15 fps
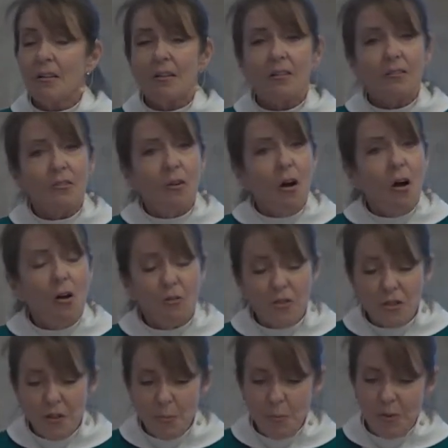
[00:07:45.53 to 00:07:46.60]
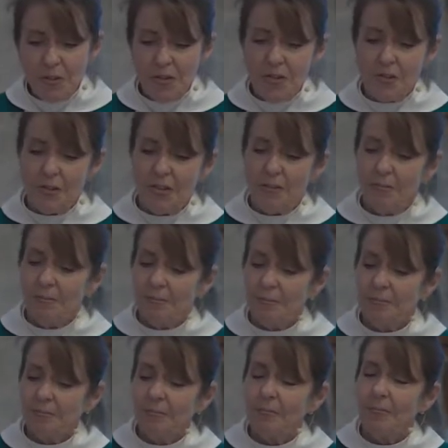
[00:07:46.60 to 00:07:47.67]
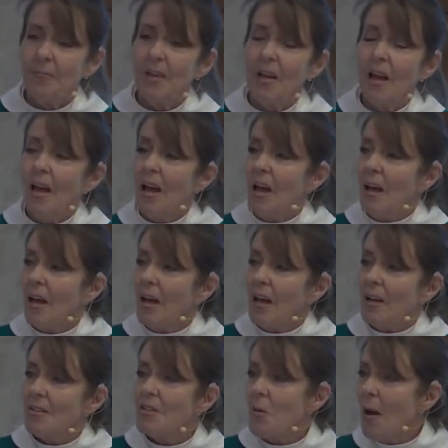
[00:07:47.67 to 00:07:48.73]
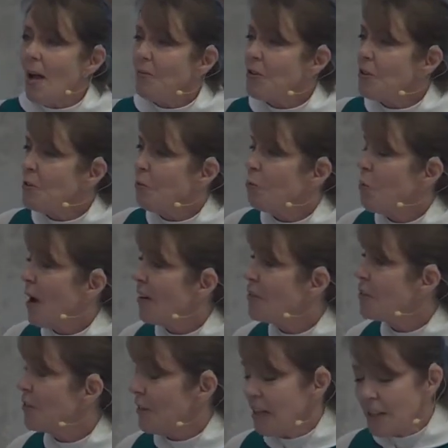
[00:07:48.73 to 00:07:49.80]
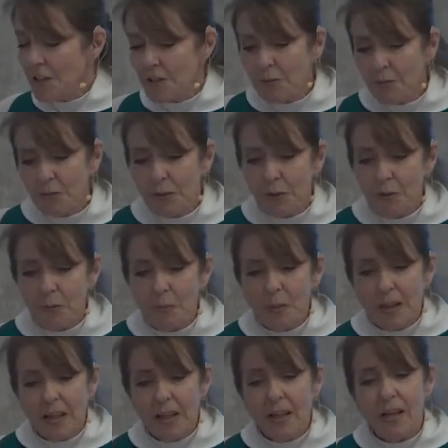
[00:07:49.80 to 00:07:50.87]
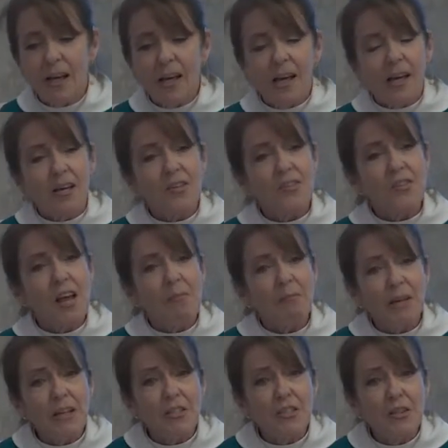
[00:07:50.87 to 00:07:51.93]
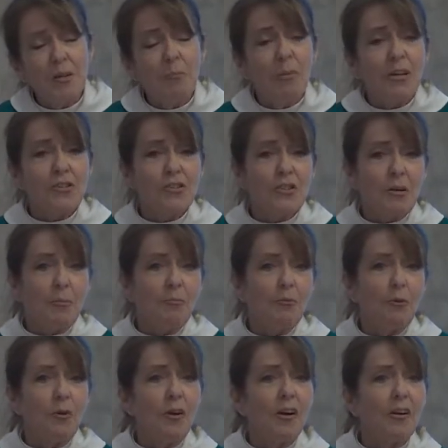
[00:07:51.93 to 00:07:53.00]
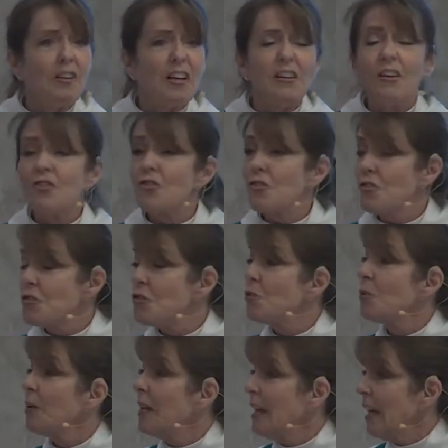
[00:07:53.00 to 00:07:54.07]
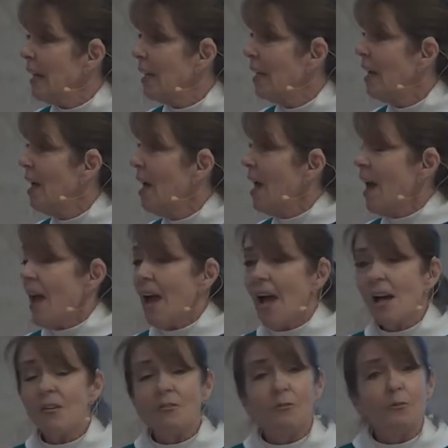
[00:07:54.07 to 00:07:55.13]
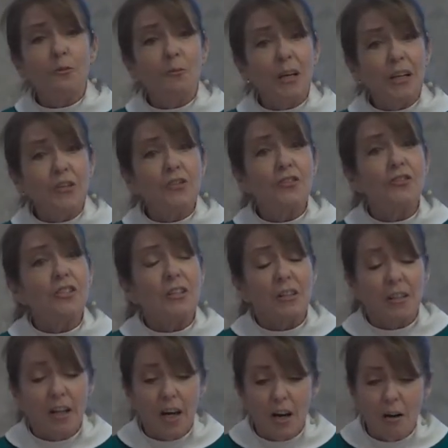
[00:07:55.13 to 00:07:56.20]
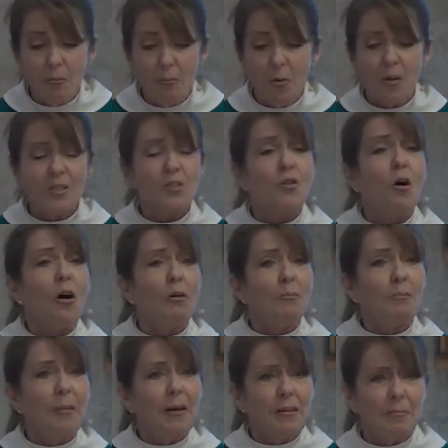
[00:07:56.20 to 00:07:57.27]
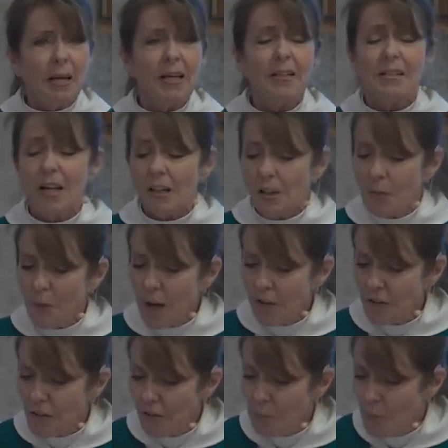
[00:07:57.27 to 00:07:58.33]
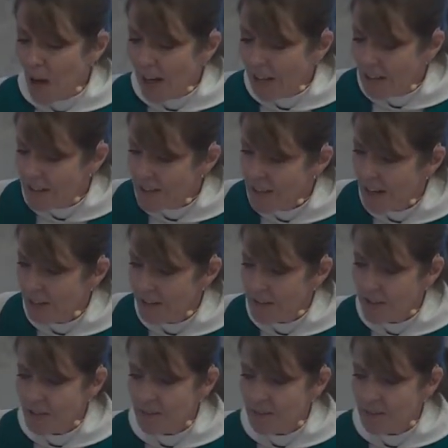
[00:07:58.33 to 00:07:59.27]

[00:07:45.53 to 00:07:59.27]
called to the priesthood. So after the rector interviewed me, he sent me to the bishop for an initial screening and for me to declare what's called, make a declaration of my intent.